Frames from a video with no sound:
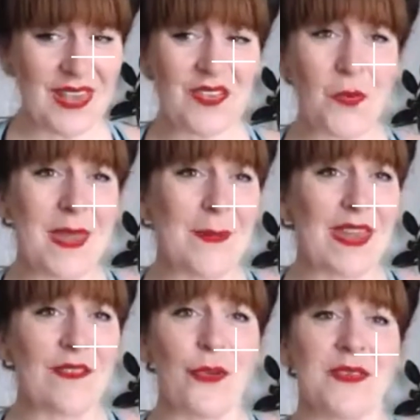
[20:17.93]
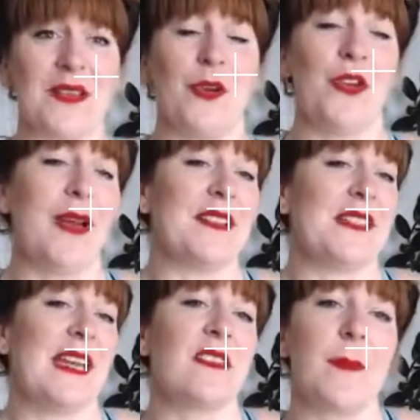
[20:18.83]
So maybe if you're someone who
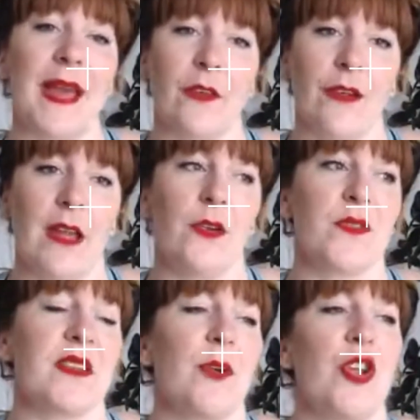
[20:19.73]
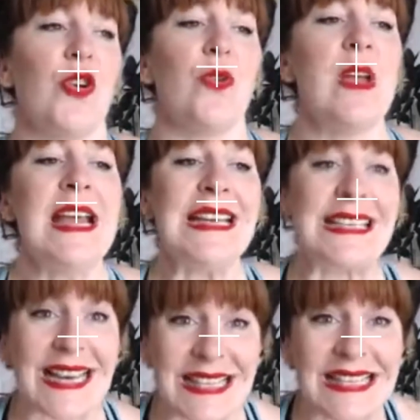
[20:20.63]
has dance background or someone who
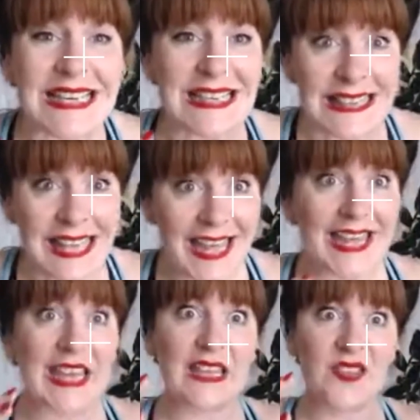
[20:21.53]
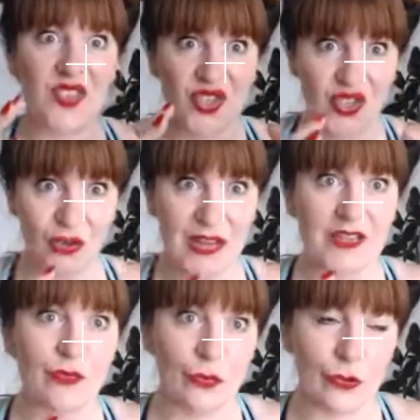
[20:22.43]
doesn't like
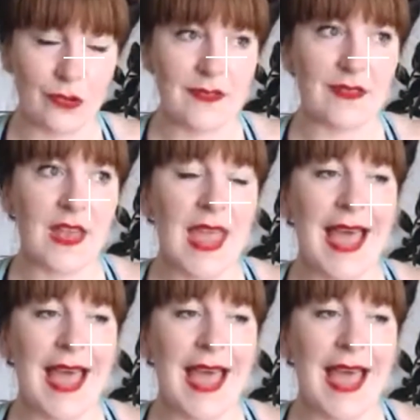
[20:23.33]
strict rules,